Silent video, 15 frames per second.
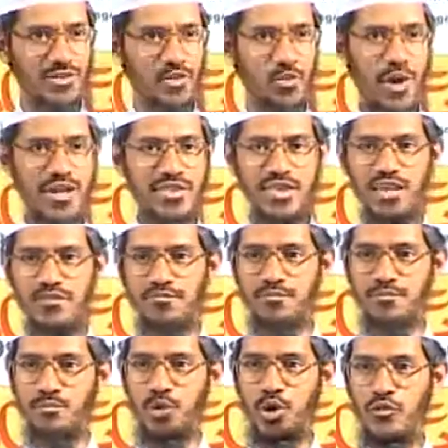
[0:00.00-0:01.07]
So one such
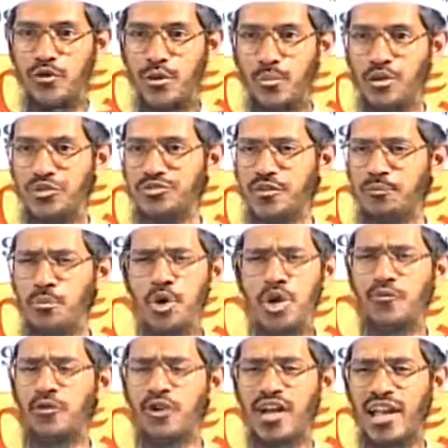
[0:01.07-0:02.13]
beautiful poster,
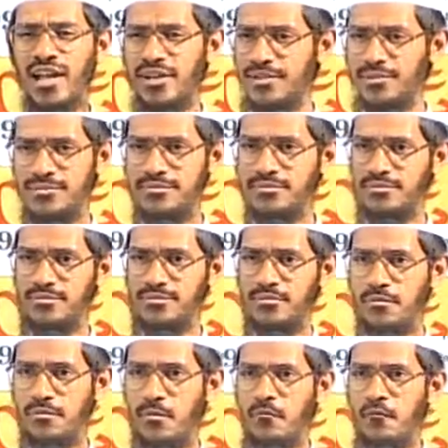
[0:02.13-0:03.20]
beautiful color,
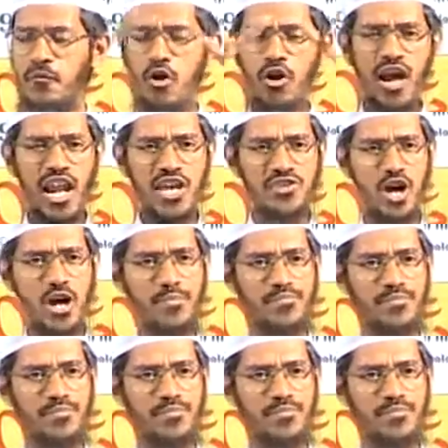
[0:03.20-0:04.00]
4-color job,